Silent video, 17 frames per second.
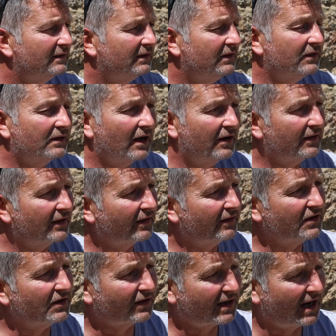you go there
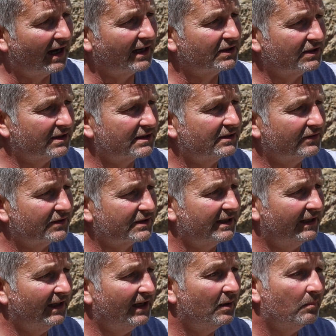and your catch is still
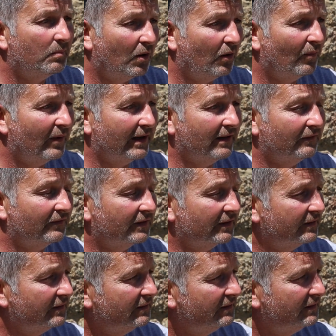sitting in the pot waiting for
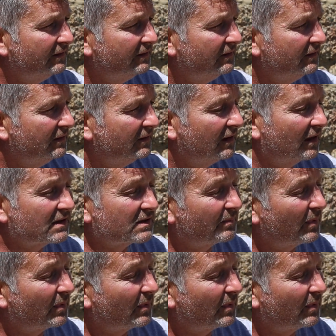you. As